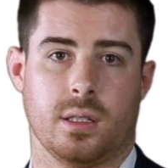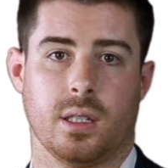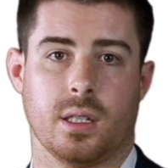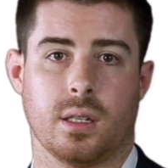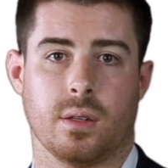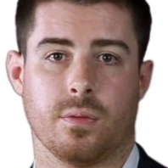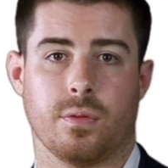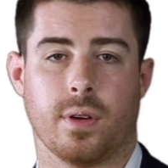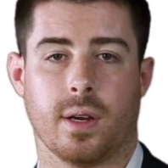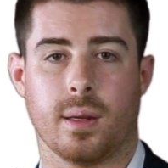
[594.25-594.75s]

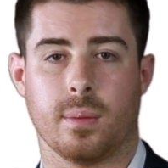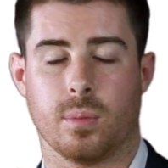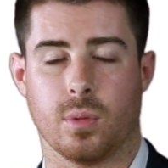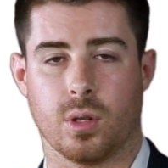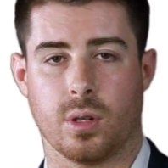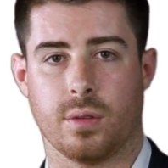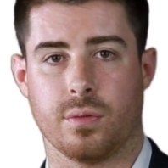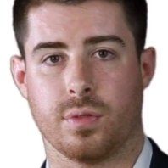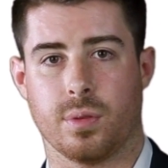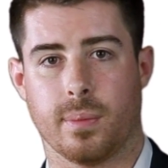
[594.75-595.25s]
You can find
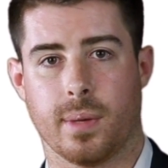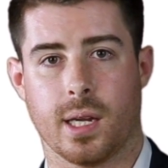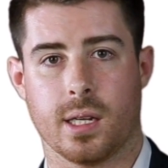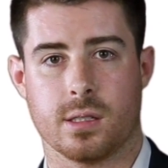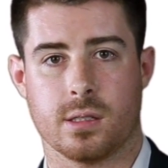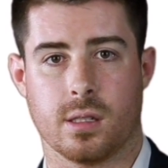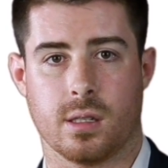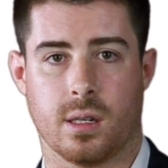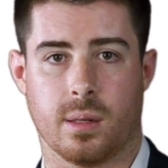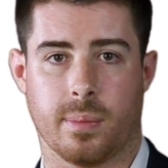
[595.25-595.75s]
more
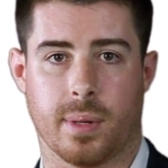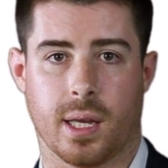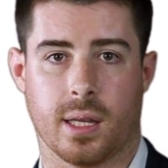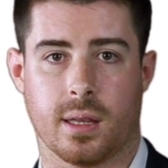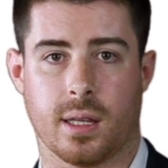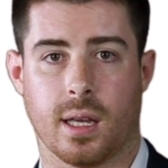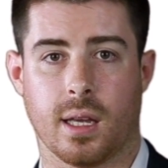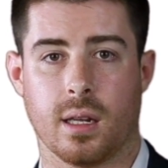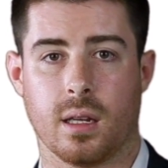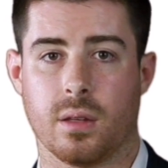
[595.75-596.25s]
information
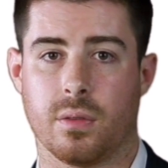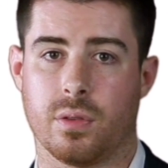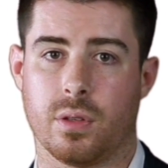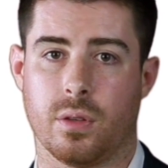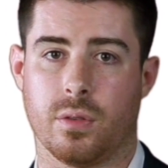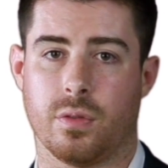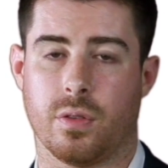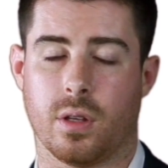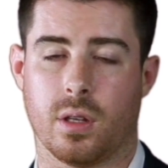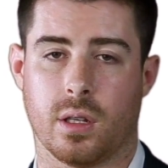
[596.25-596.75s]
about that if
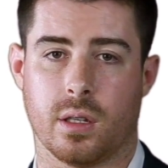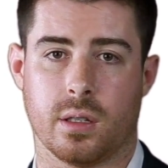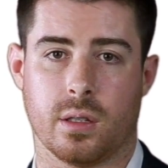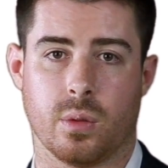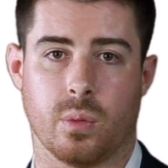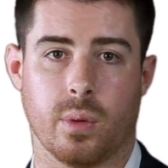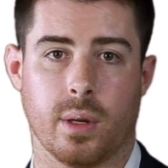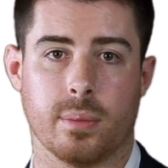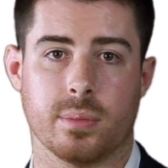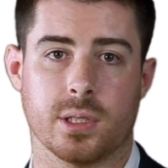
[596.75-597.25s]
you follow
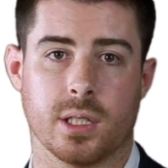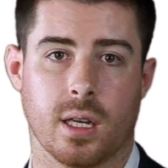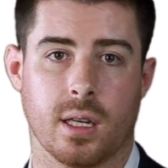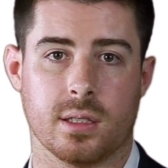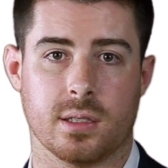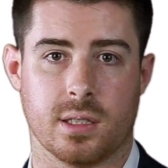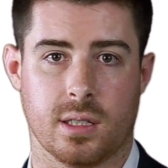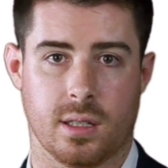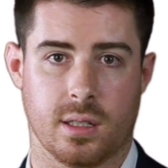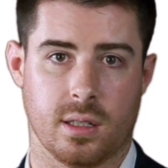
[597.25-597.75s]
the
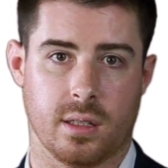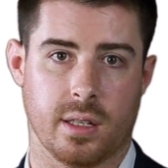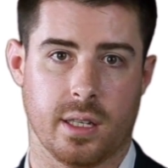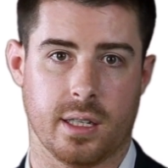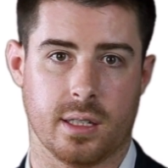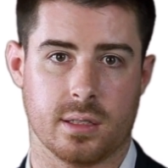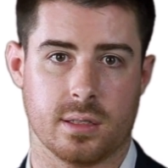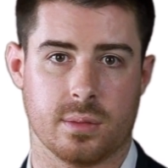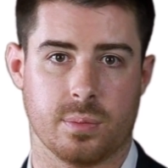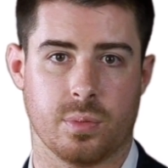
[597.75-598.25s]
websites and the
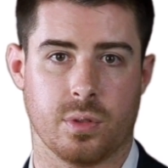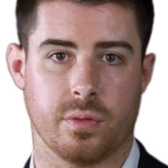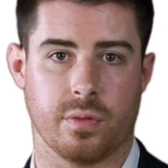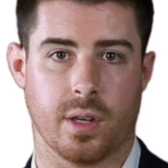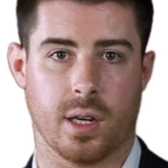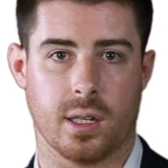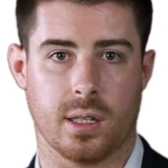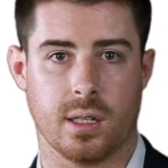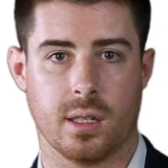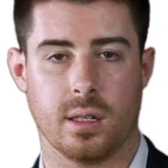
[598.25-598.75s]
links
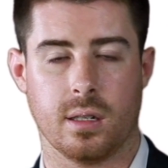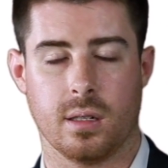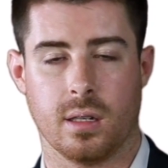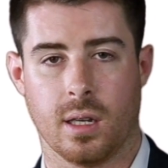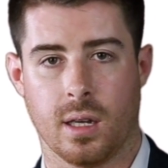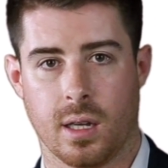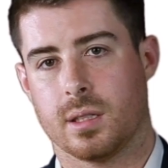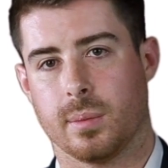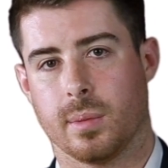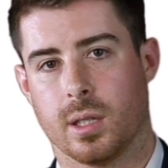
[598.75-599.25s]
provided.
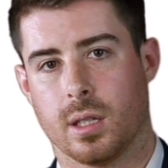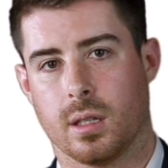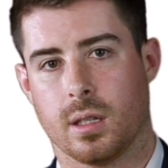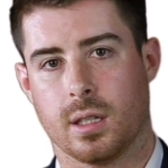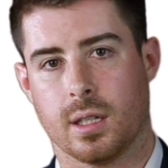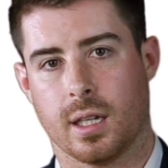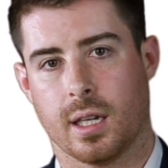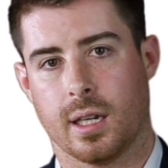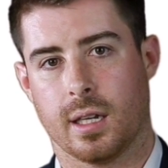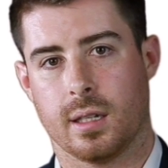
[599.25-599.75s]

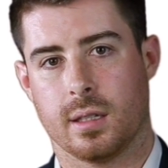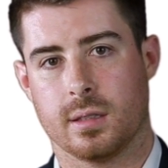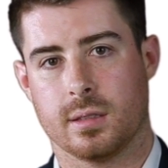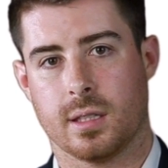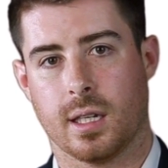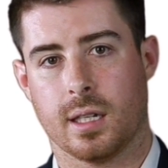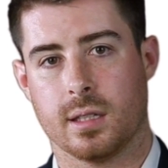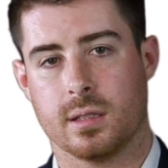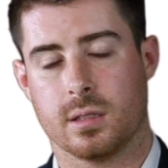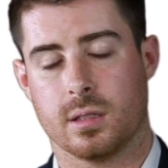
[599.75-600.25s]
Similarly,
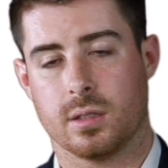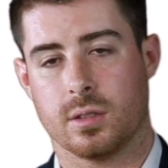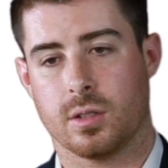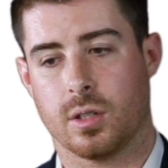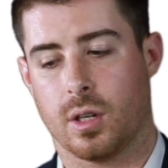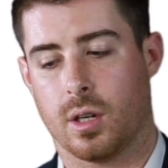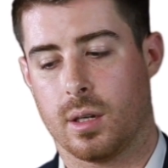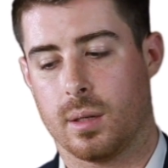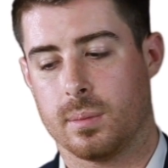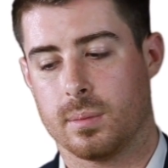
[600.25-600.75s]
dates and
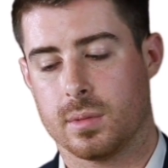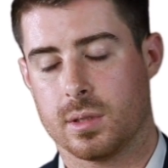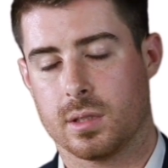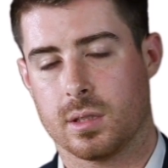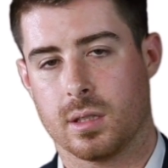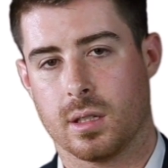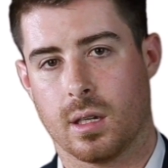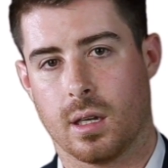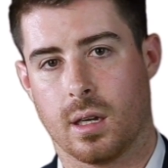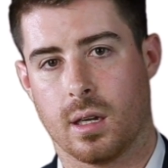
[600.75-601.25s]

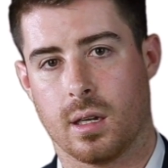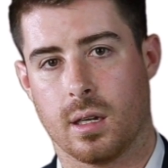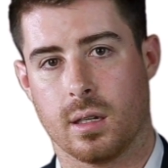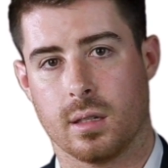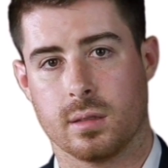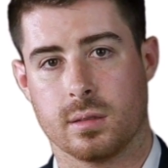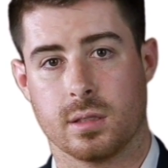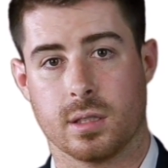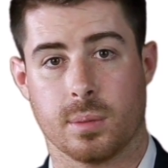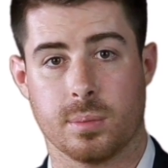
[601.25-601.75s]
terms
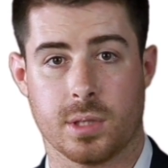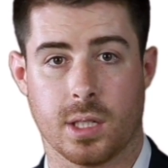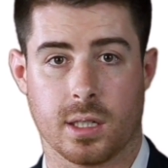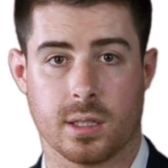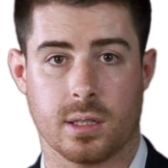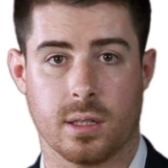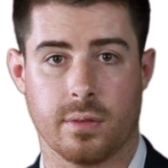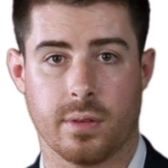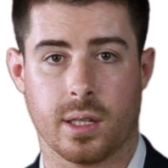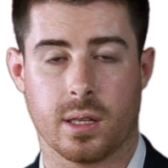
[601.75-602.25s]
are
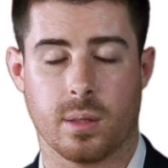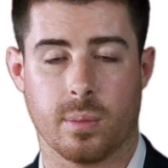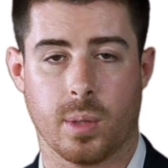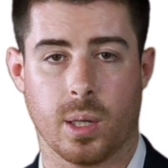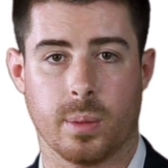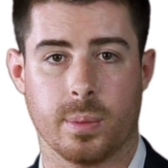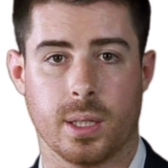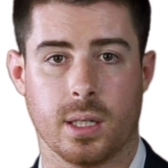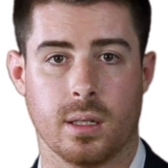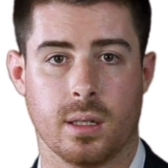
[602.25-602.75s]
subjective at the
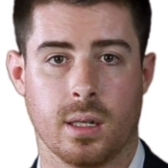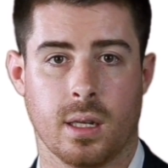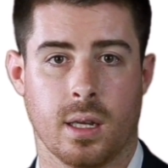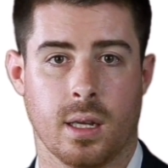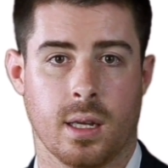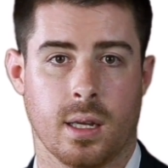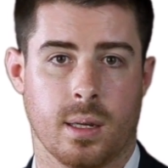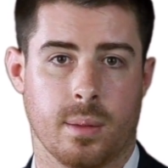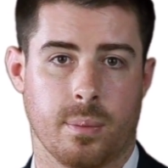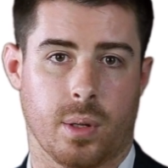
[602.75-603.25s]
moment,
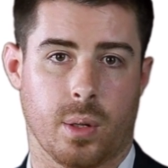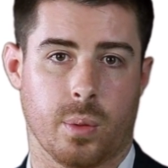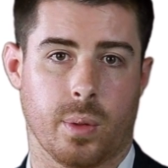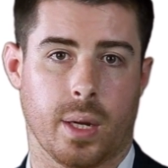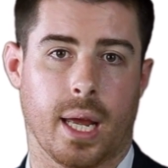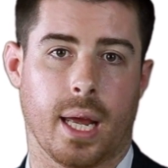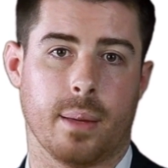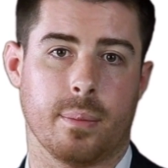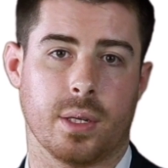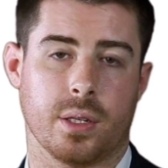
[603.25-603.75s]
but
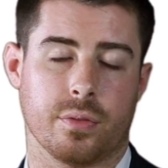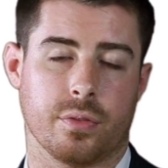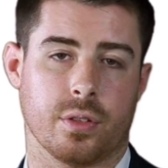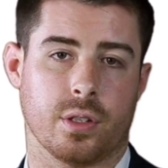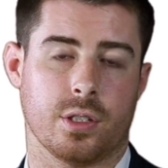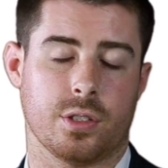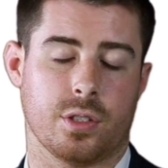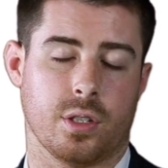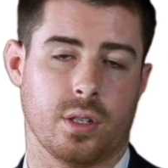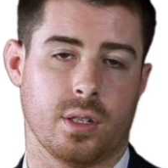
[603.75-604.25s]
we're aiming
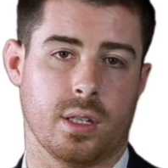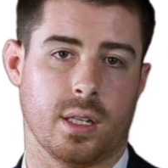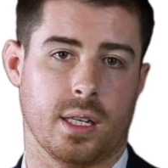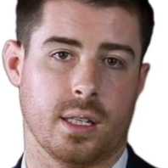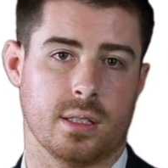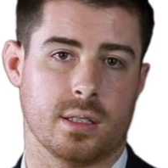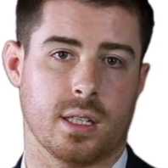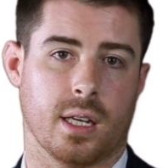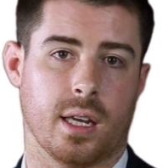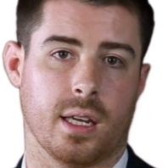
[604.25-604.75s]
for a June
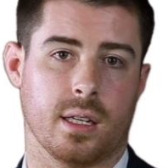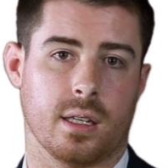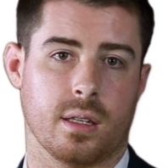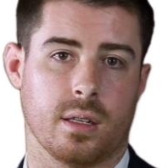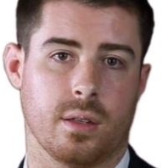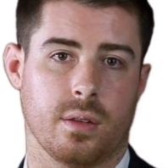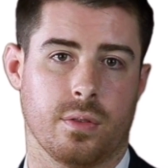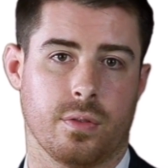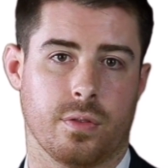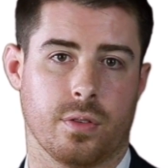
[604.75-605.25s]

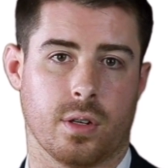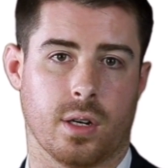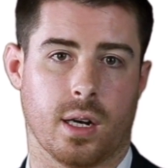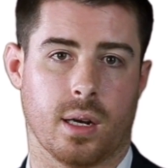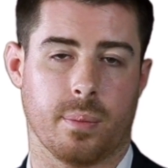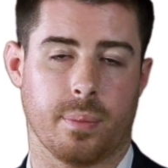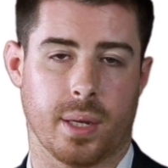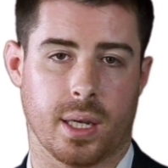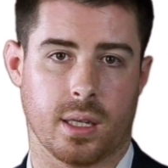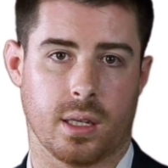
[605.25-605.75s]
intake for
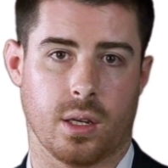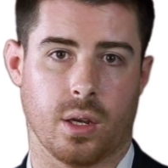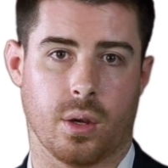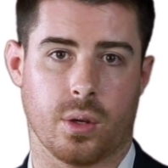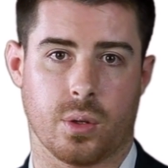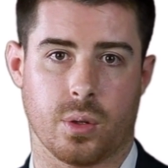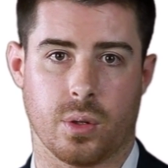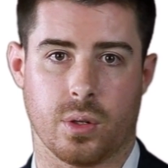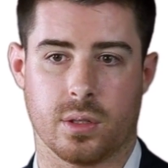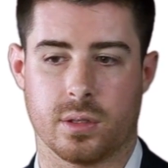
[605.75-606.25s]
our
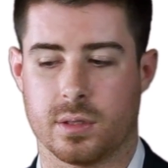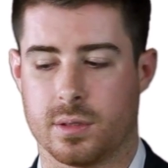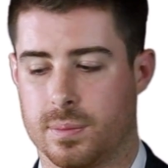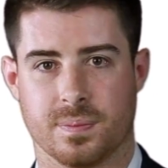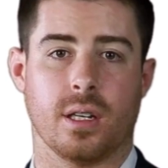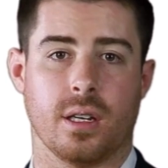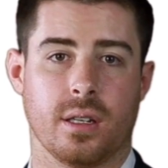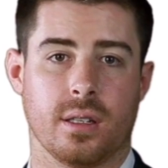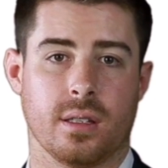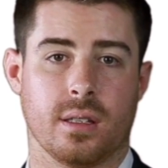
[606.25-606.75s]
Baguio course.
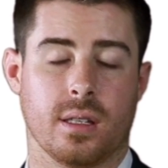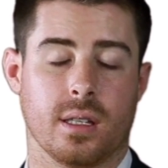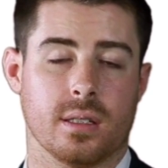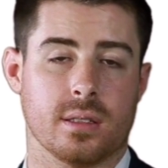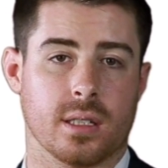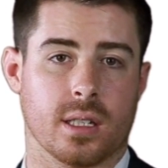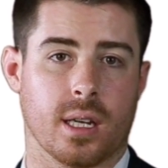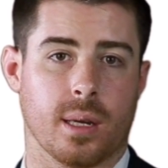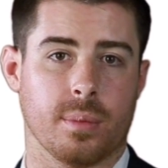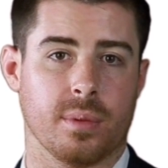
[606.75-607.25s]
So
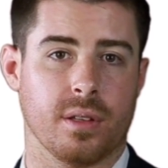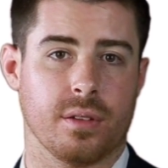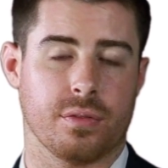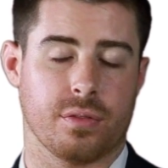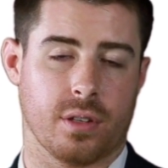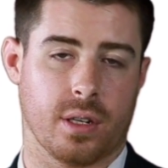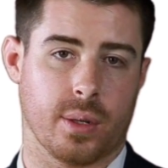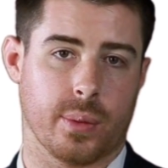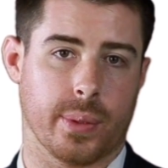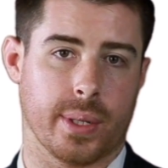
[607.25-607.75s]
there's a couple
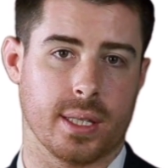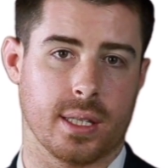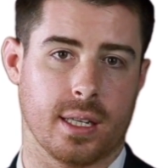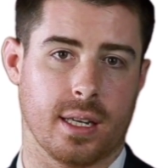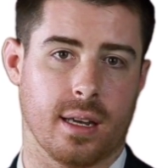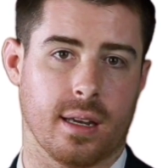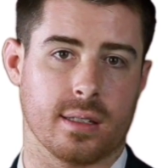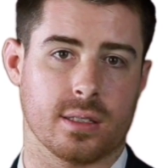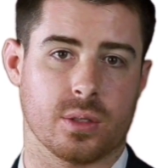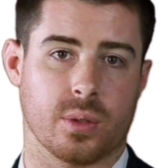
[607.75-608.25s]
of
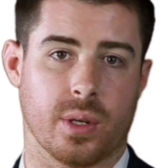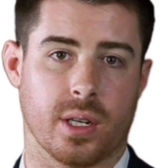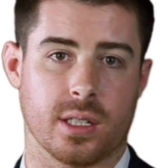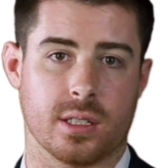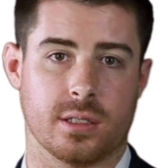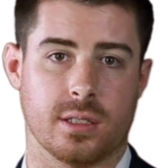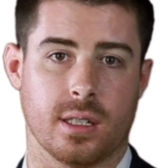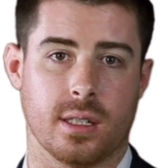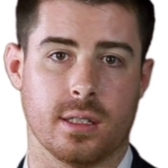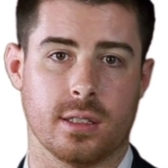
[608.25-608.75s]
frequently asked
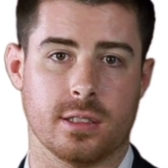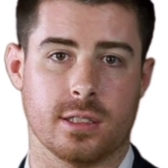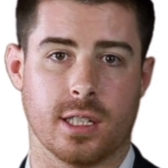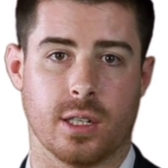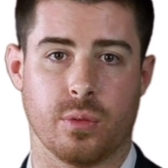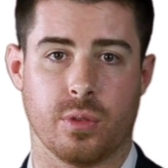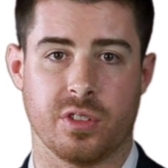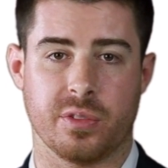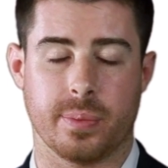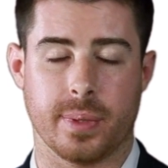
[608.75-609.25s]
questions
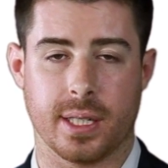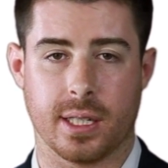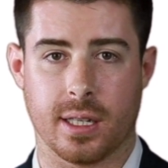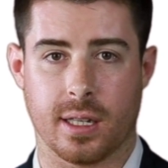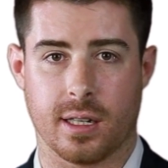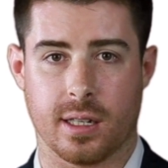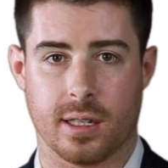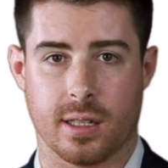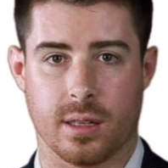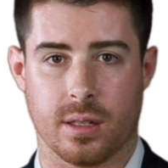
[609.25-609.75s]
that we've been
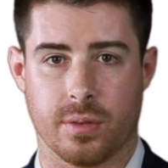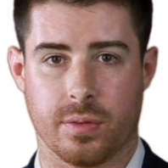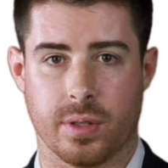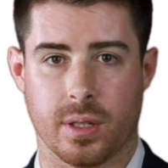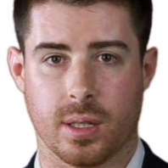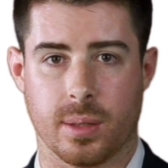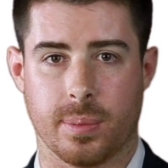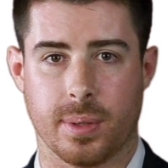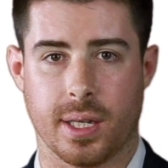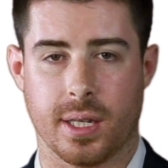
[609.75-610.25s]
getting in the
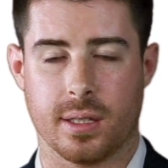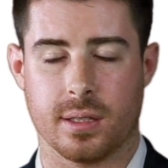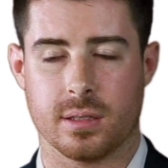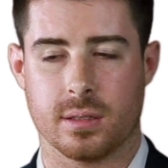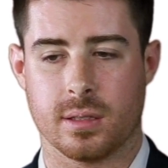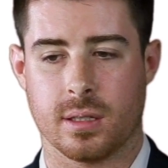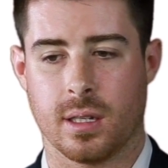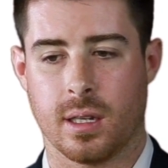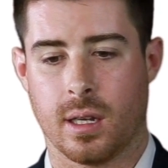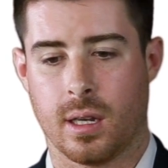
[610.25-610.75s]

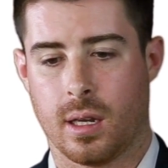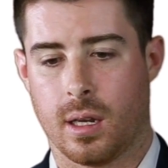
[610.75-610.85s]
Philippines.